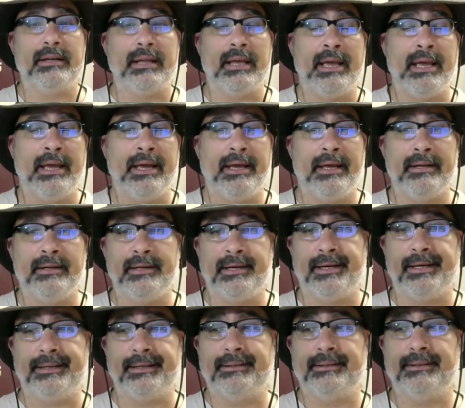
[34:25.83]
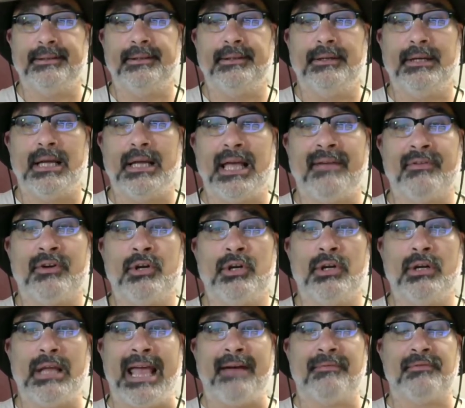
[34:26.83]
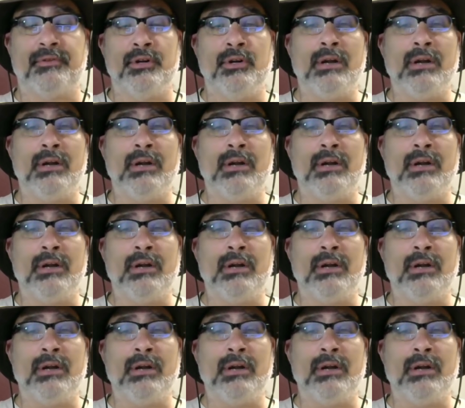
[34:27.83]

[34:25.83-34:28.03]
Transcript: And have a good afternoon.